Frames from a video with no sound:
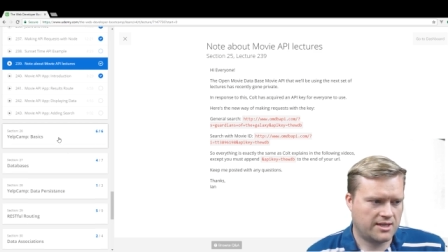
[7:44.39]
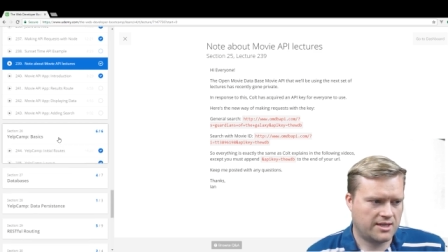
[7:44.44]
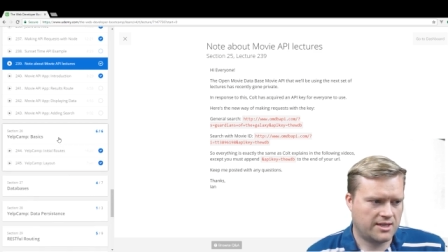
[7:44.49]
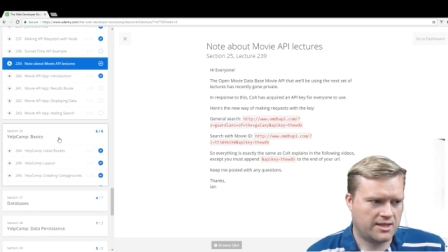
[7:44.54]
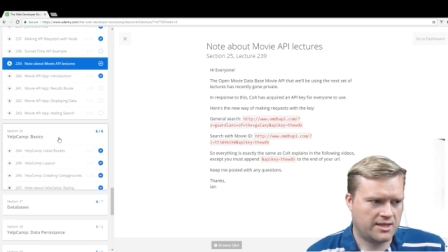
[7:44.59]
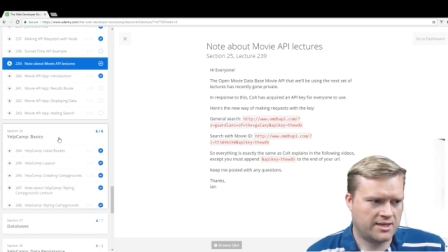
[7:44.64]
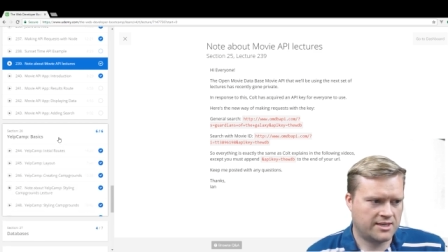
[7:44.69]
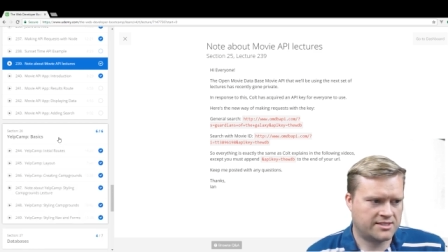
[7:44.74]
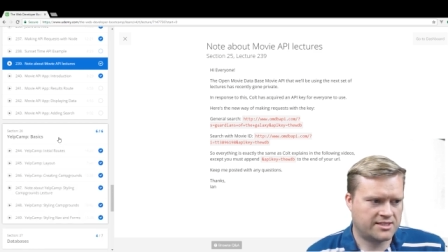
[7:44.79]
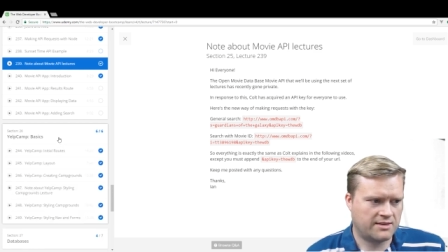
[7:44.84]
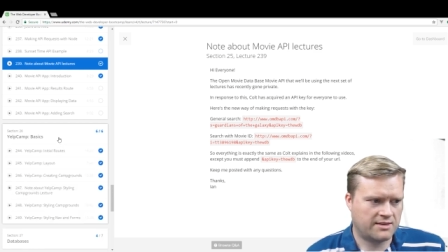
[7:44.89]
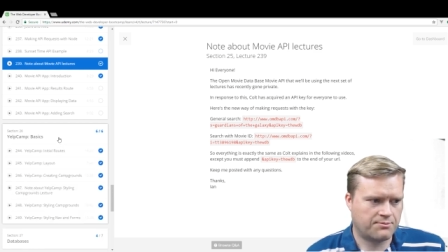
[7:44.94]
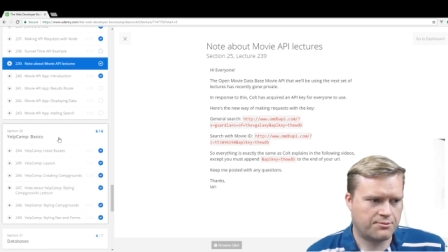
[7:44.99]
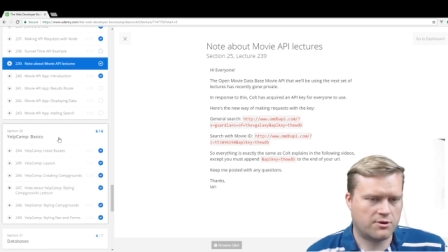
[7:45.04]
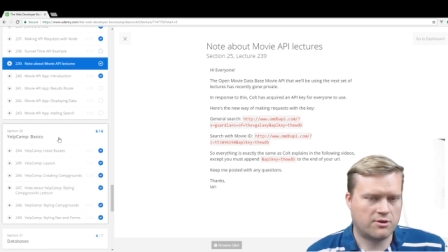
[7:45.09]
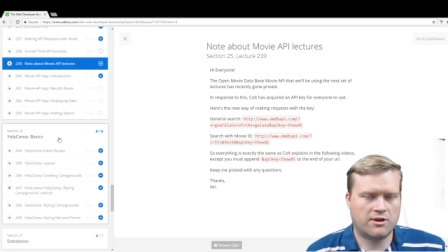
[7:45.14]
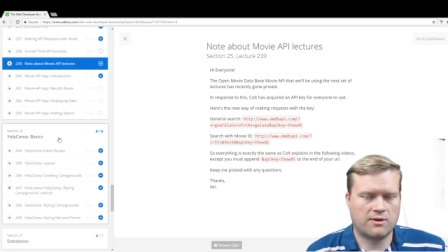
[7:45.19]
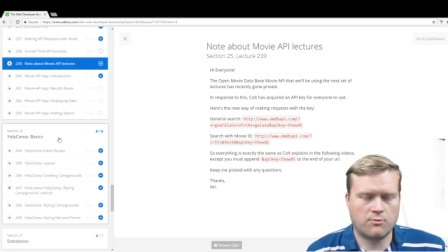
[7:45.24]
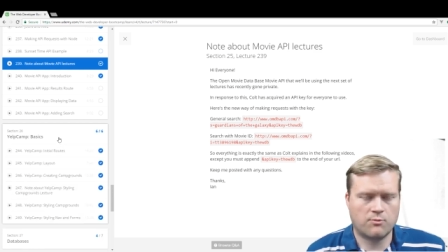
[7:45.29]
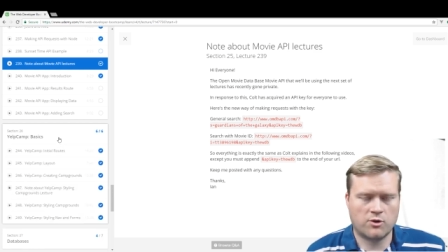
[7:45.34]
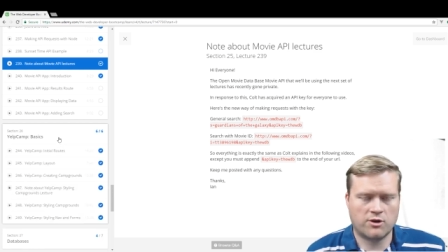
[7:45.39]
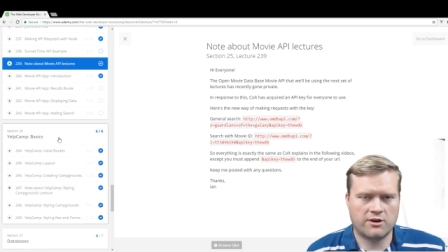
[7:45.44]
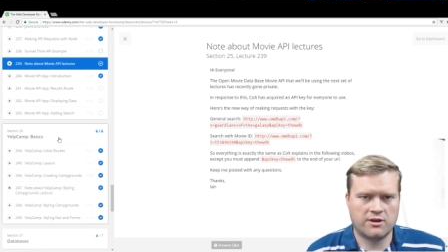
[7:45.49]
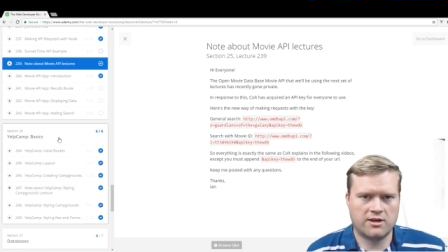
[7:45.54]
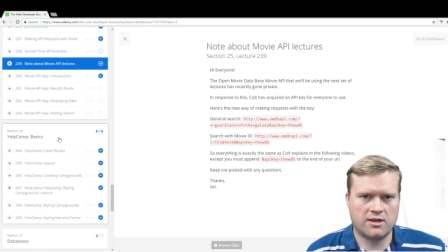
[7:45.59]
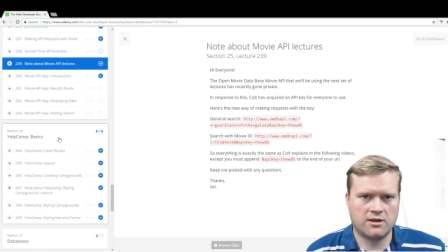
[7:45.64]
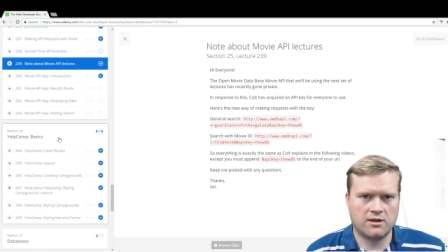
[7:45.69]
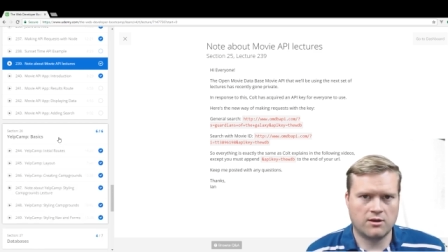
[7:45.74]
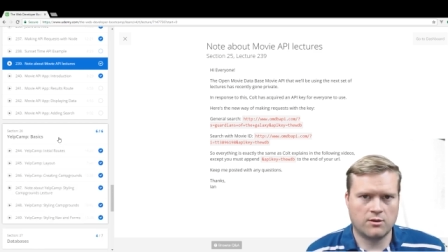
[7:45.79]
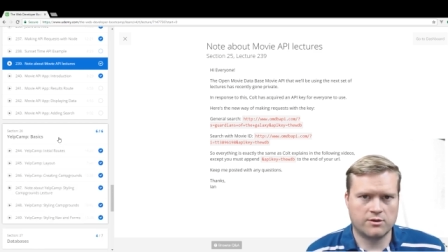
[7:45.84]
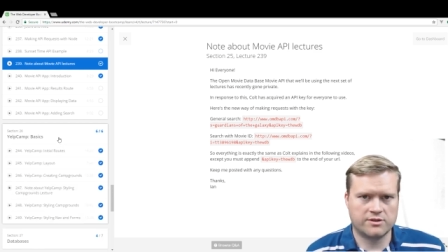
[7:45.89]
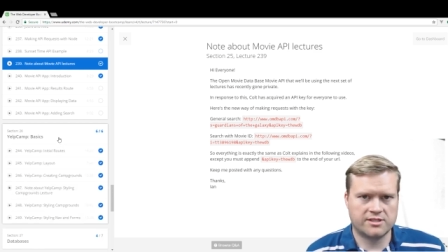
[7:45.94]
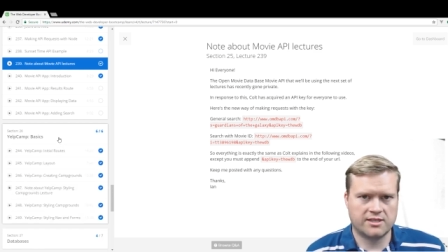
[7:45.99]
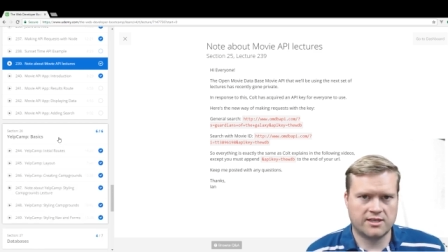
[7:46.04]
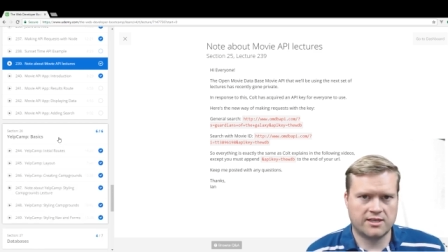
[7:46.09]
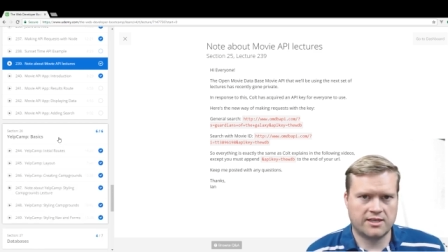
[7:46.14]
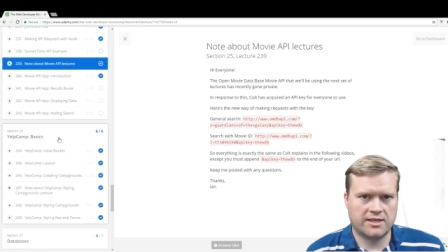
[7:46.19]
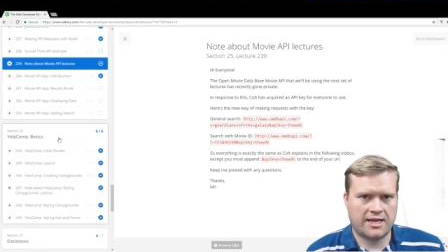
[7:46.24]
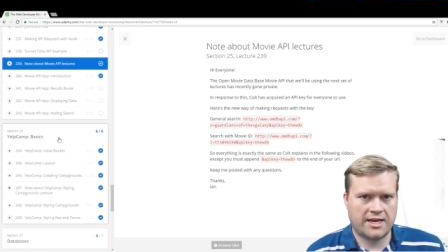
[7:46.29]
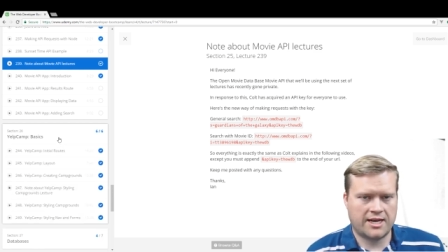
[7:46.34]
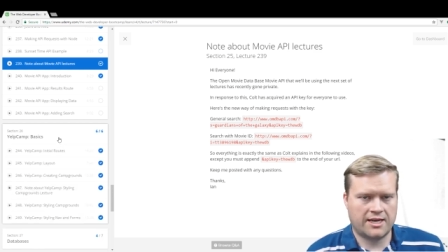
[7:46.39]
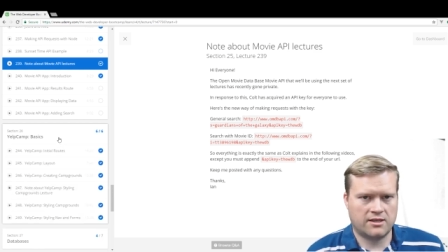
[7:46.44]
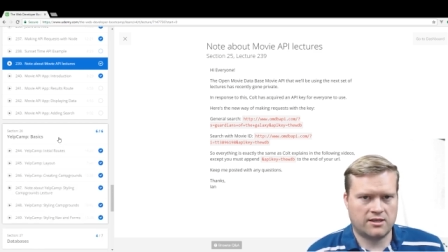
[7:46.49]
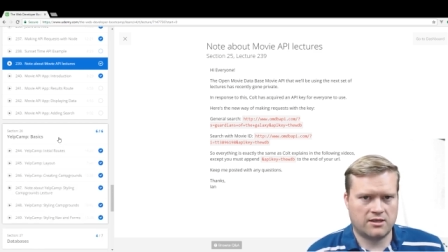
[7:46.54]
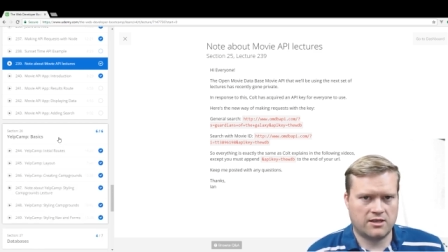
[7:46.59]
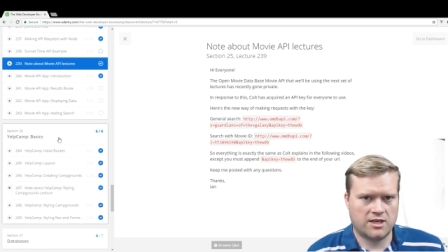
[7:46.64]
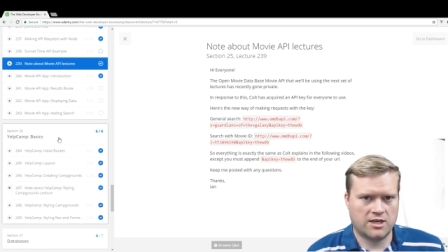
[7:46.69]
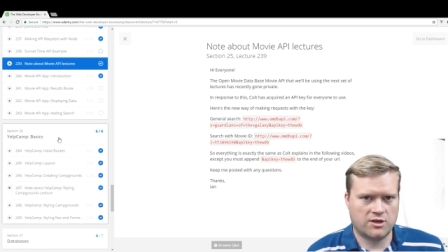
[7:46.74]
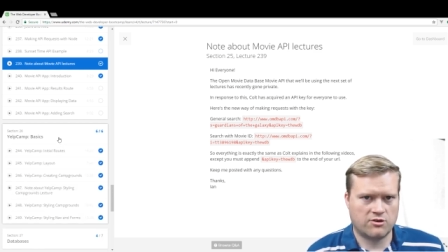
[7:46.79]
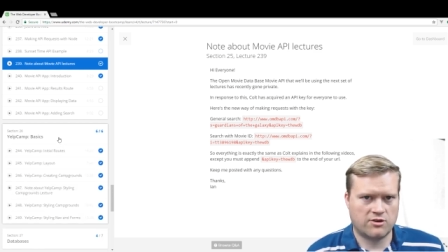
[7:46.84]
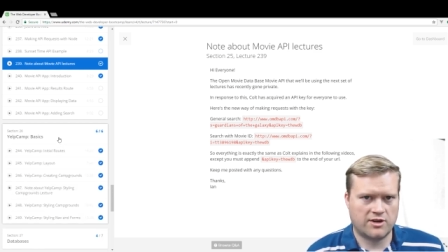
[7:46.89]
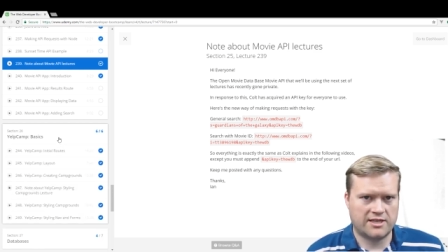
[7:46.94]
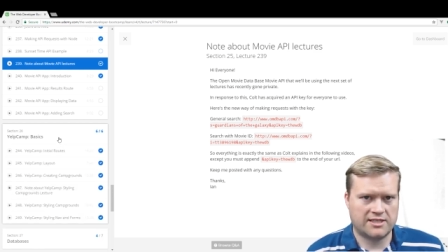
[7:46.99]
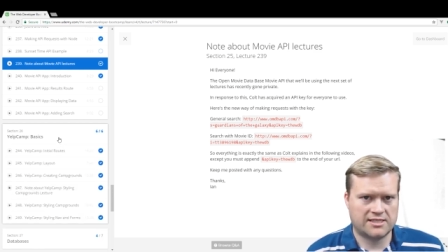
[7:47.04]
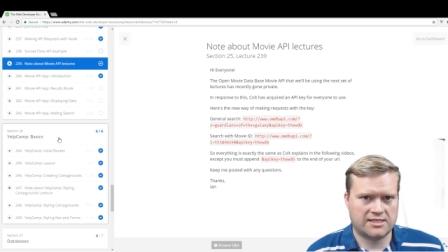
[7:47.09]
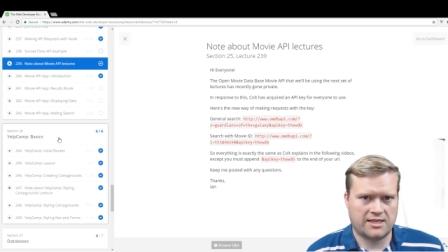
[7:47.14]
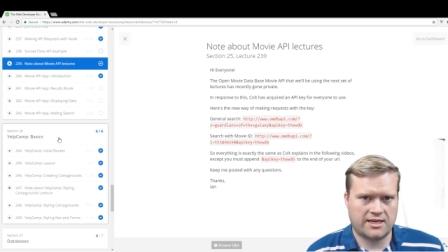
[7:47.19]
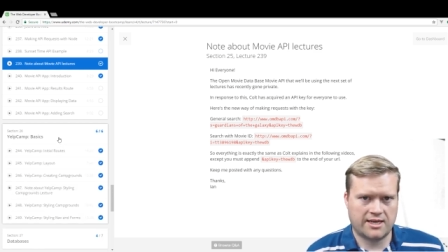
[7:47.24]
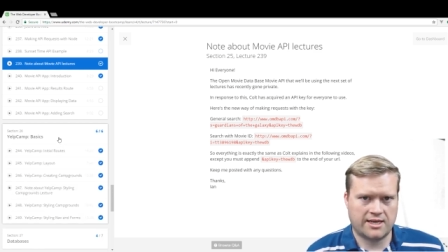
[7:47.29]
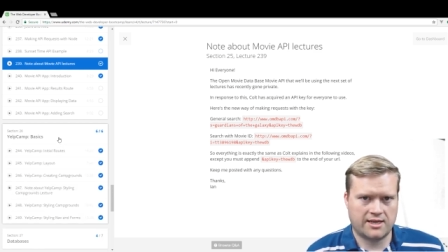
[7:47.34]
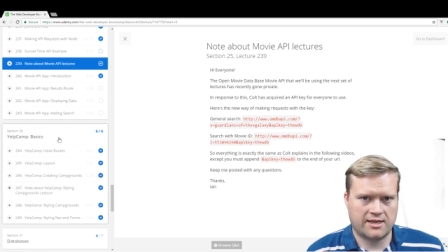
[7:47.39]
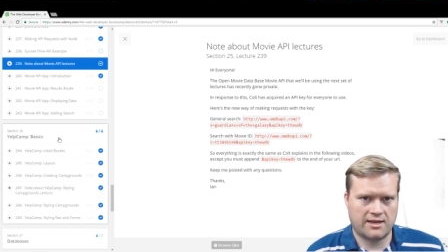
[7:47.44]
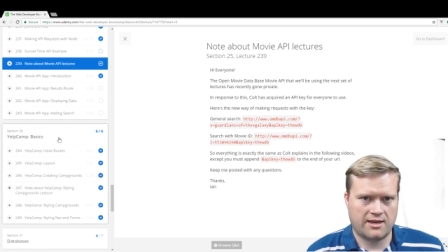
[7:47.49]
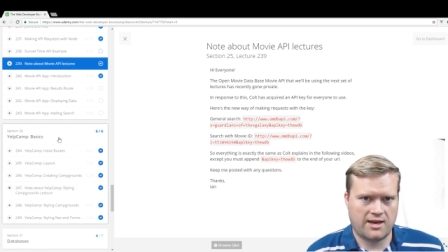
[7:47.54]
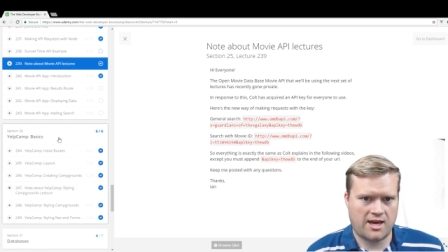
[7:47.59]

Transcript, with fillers: is a program where he goes in and he creates like